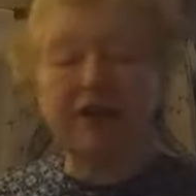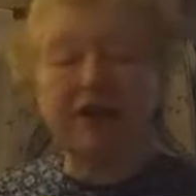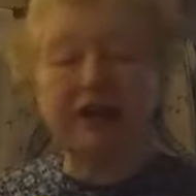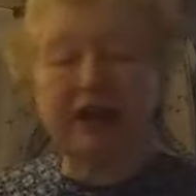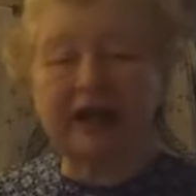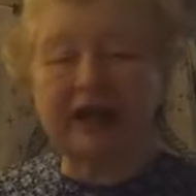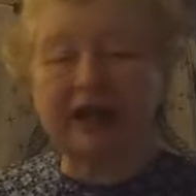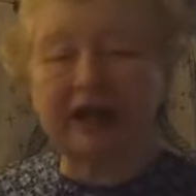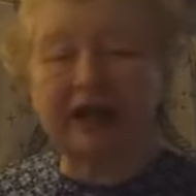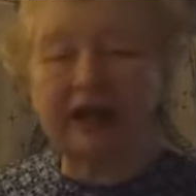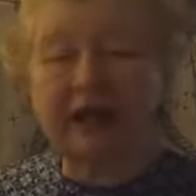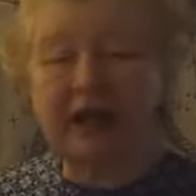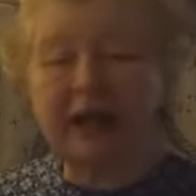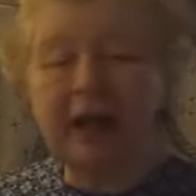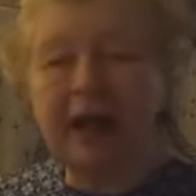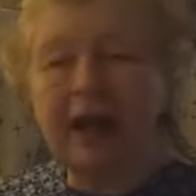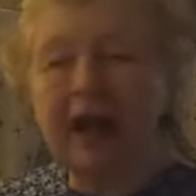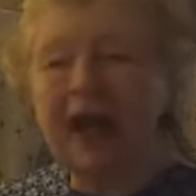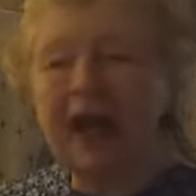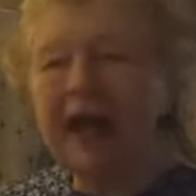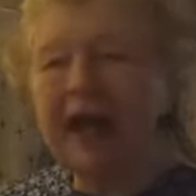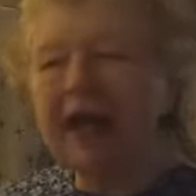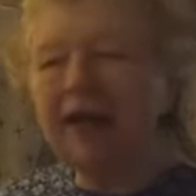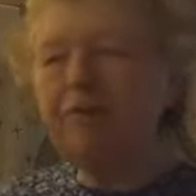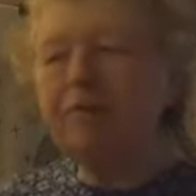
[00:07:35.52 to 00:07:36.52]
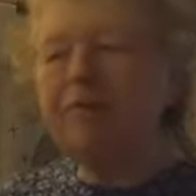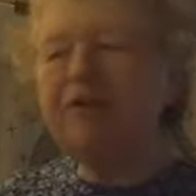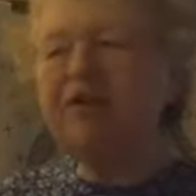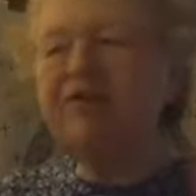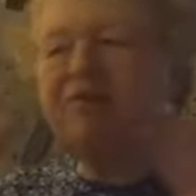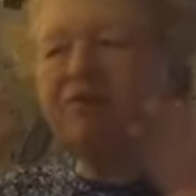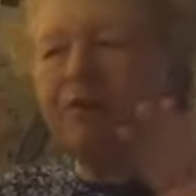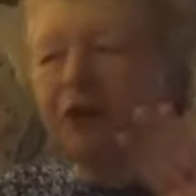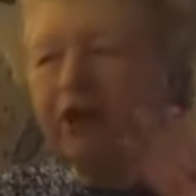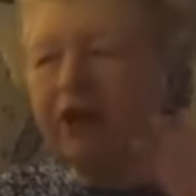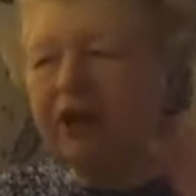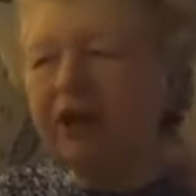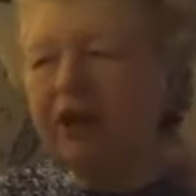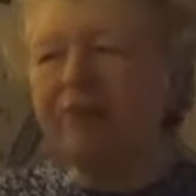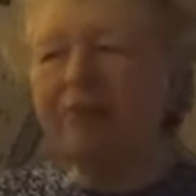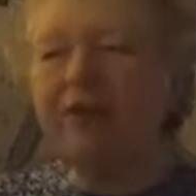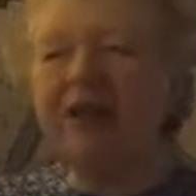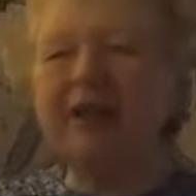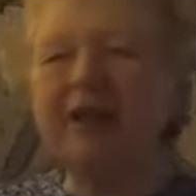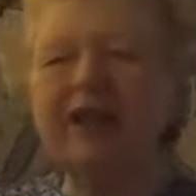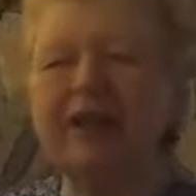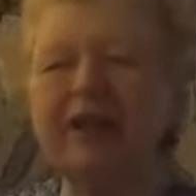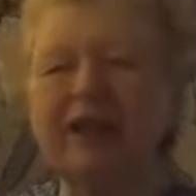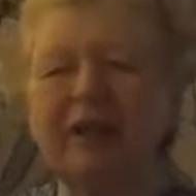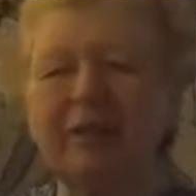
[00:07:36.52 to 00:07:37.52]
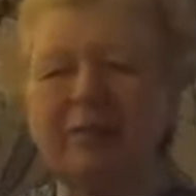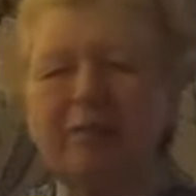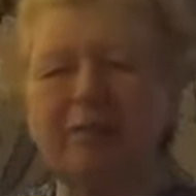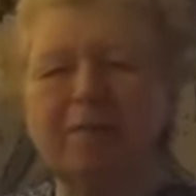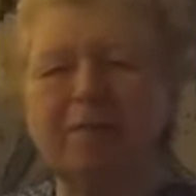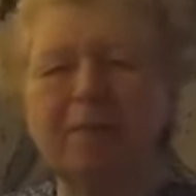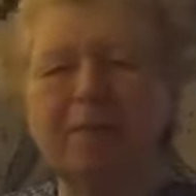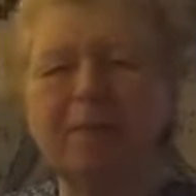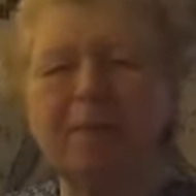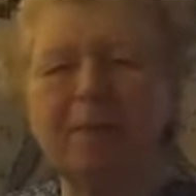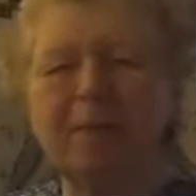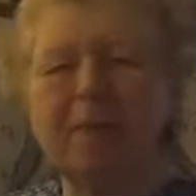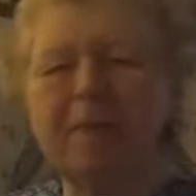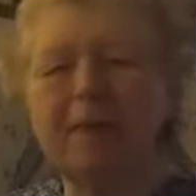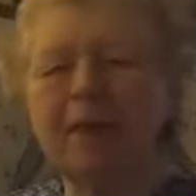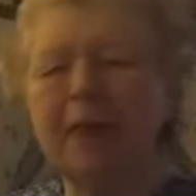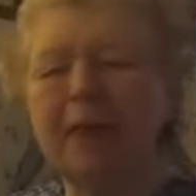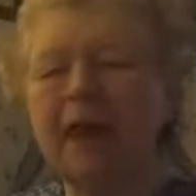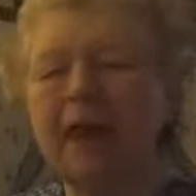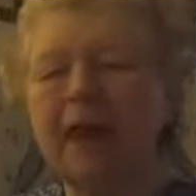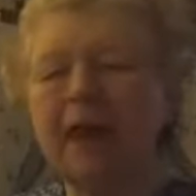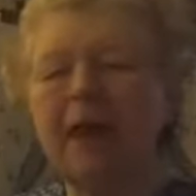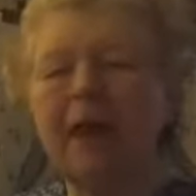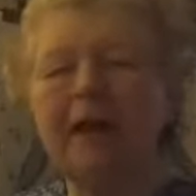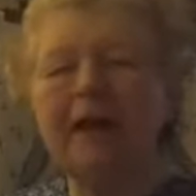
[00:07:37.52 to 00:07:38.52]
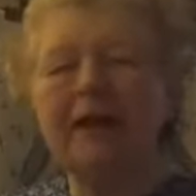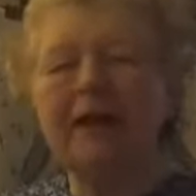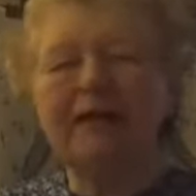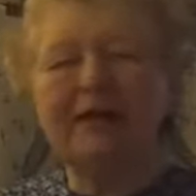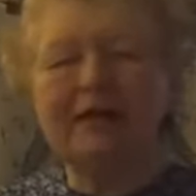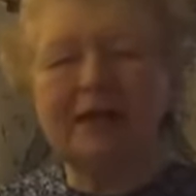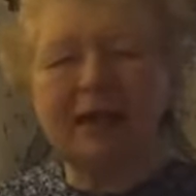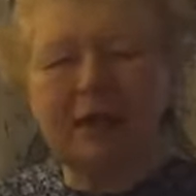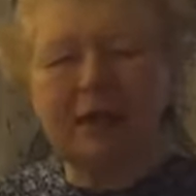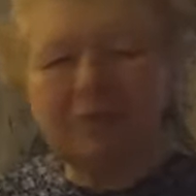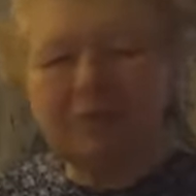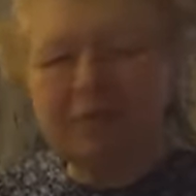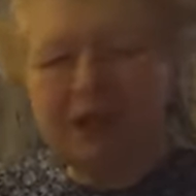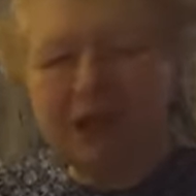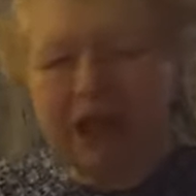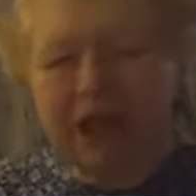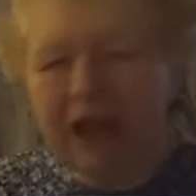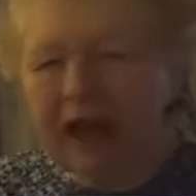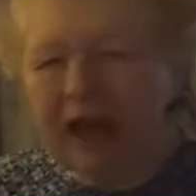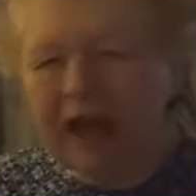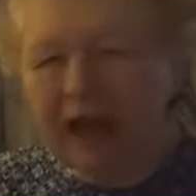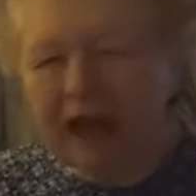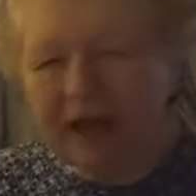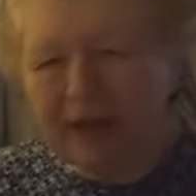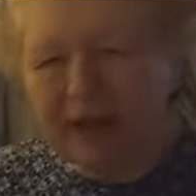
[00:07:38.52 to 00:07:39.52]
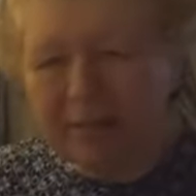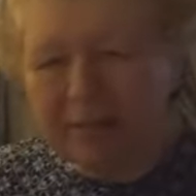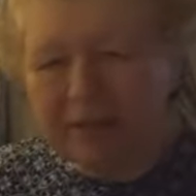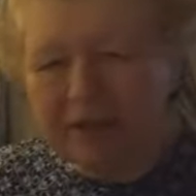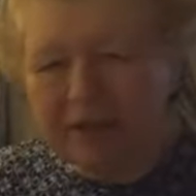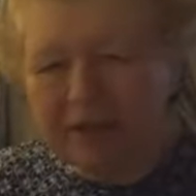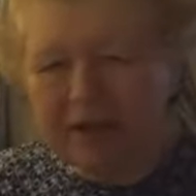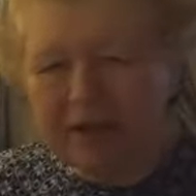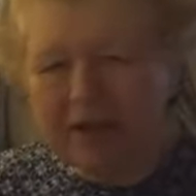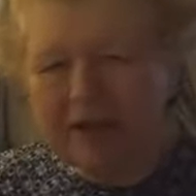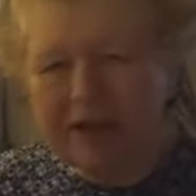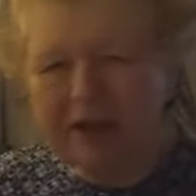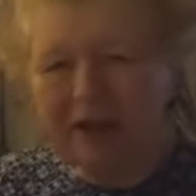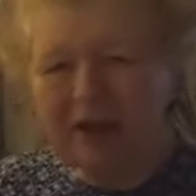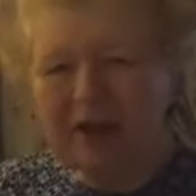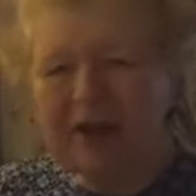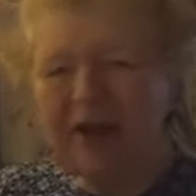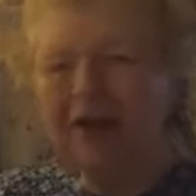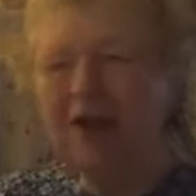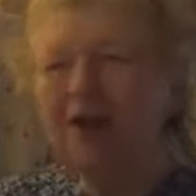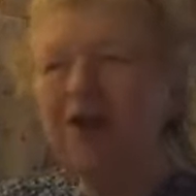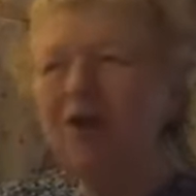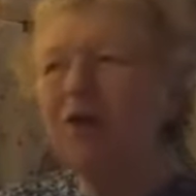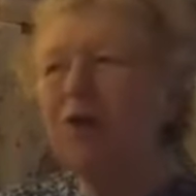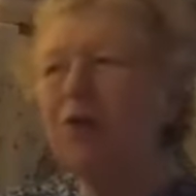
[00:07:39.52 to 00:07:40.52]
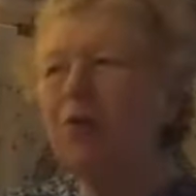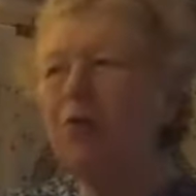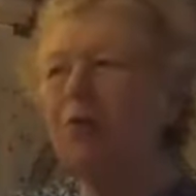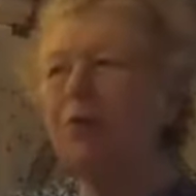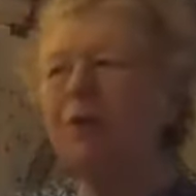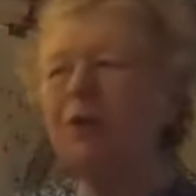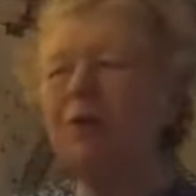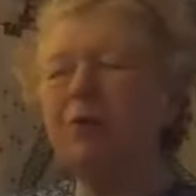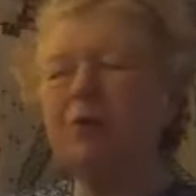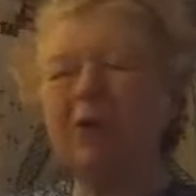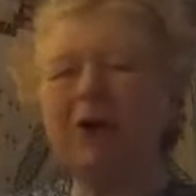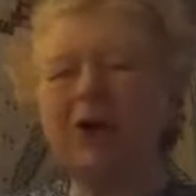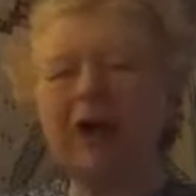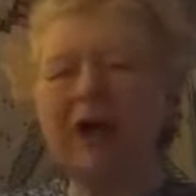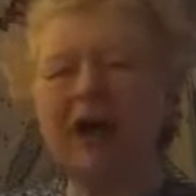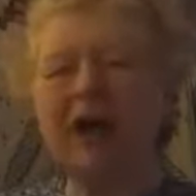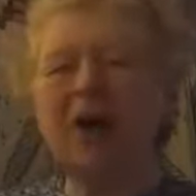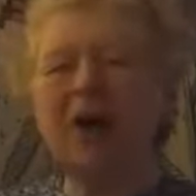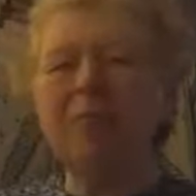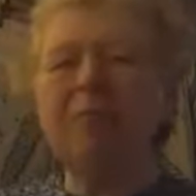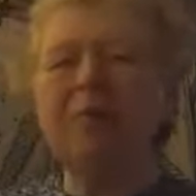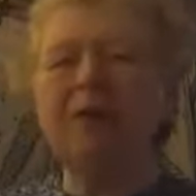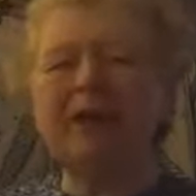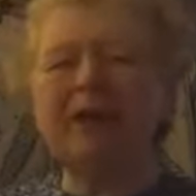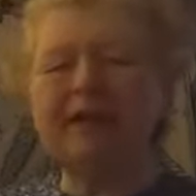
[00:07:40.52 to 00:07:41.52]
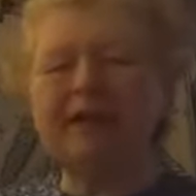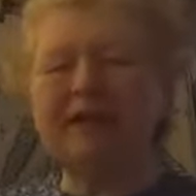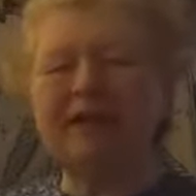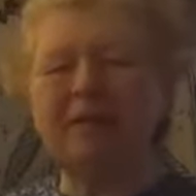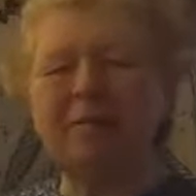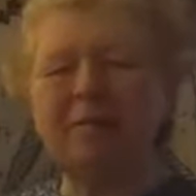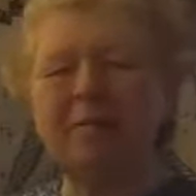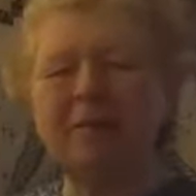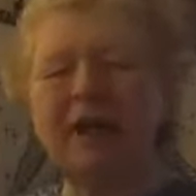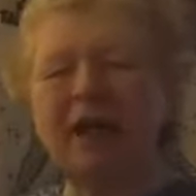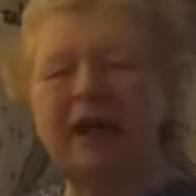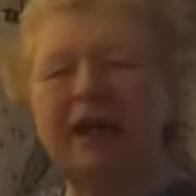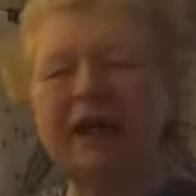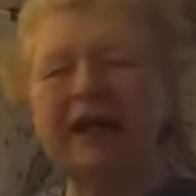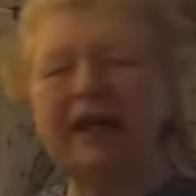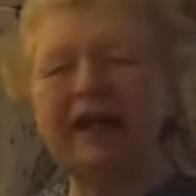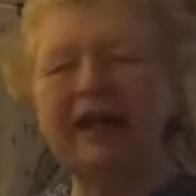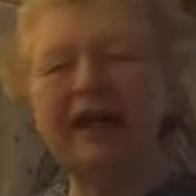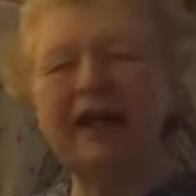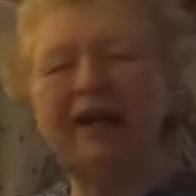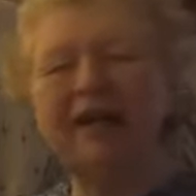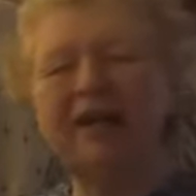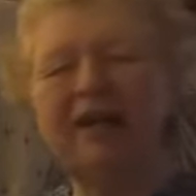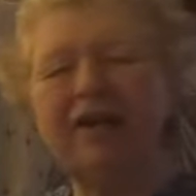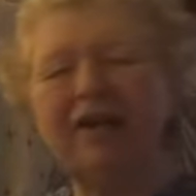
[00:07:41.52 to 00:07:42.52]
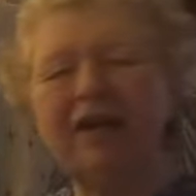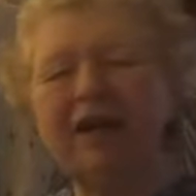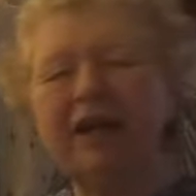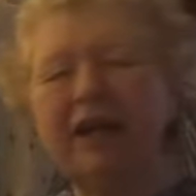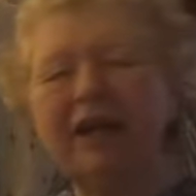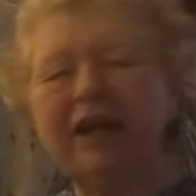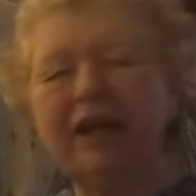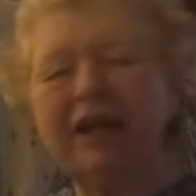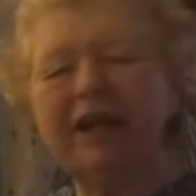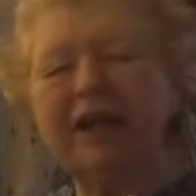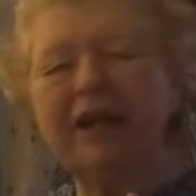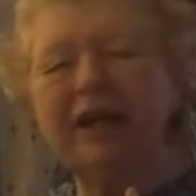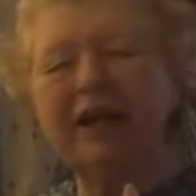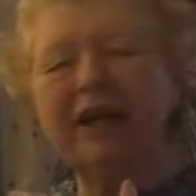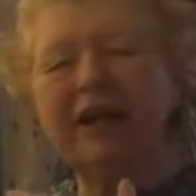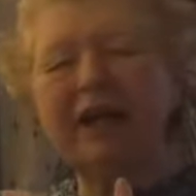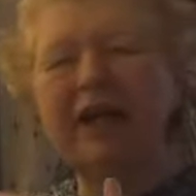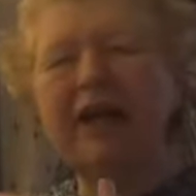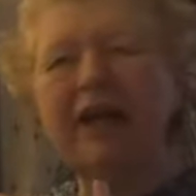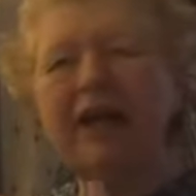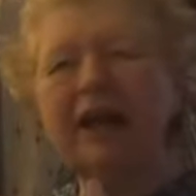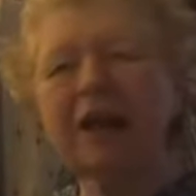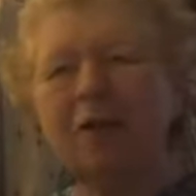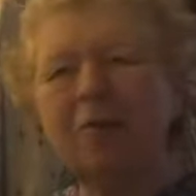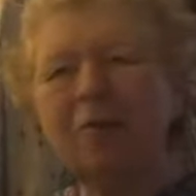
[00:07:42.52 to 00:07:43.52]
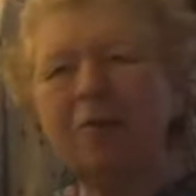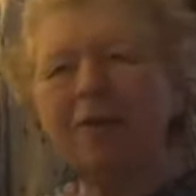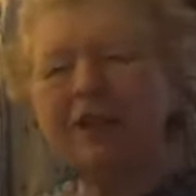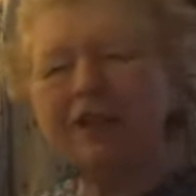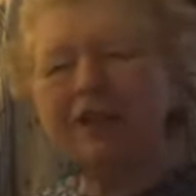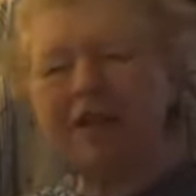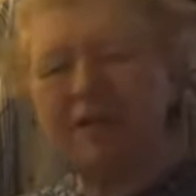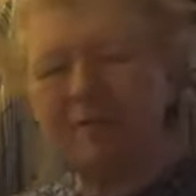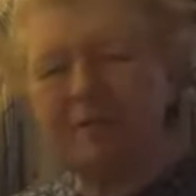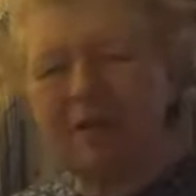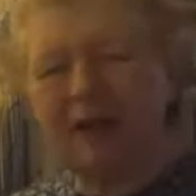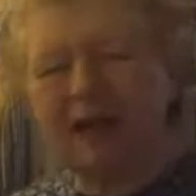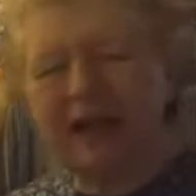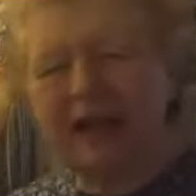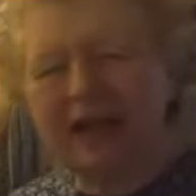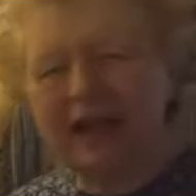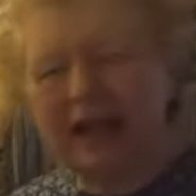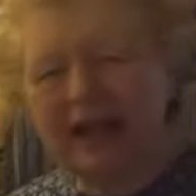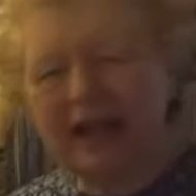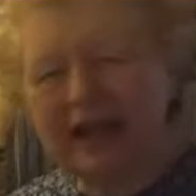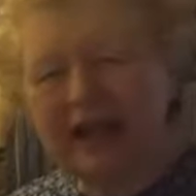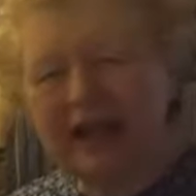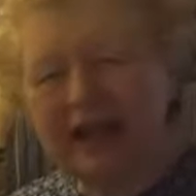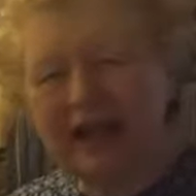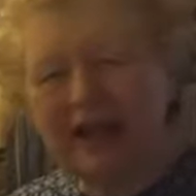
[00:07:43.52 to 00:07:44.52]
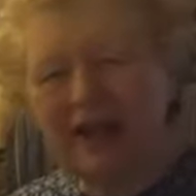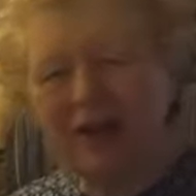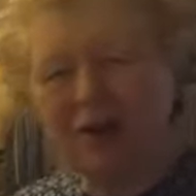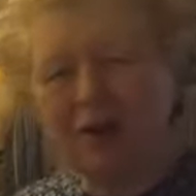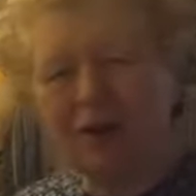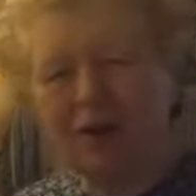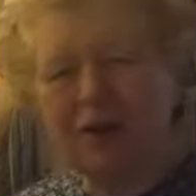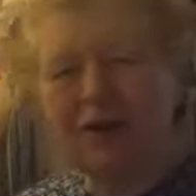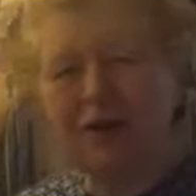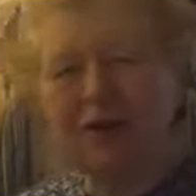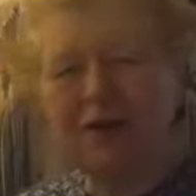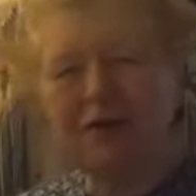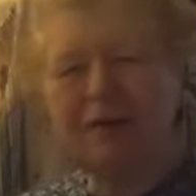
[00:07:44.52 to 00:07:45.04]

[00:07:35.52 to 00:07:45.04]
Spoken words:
thee. He was forgiving them. Sometimes when we're helping somebody, like helping somebody get healed,